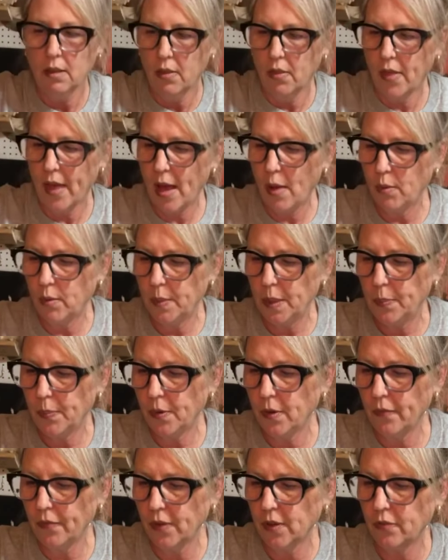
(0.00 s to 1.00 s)
That will be
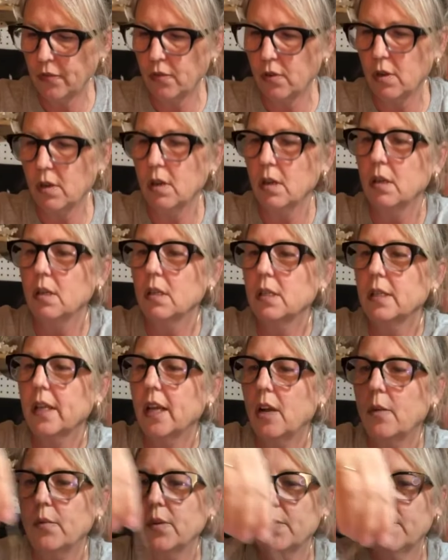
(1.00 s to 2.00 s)
perfect to
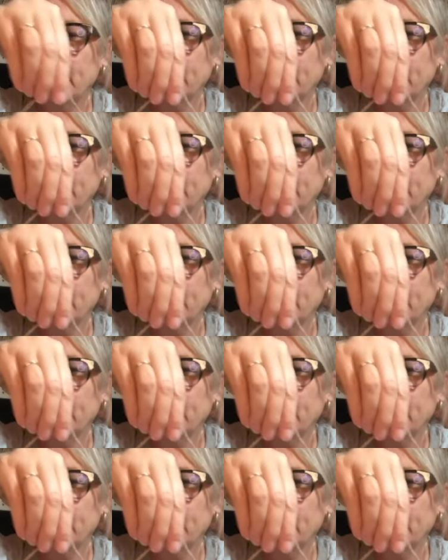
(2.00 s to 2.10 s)
help with my